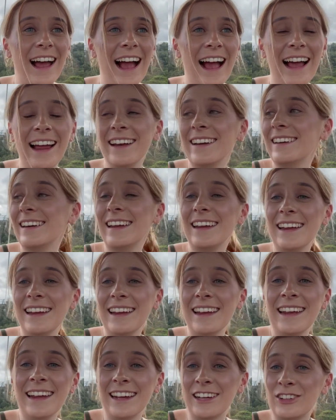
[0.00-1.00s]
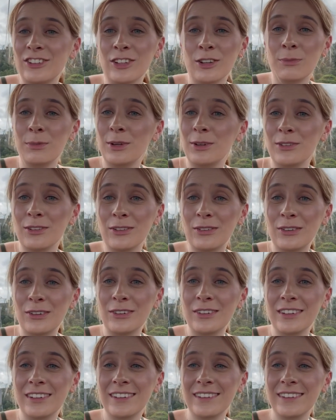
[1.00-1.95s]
and it is just beautiful.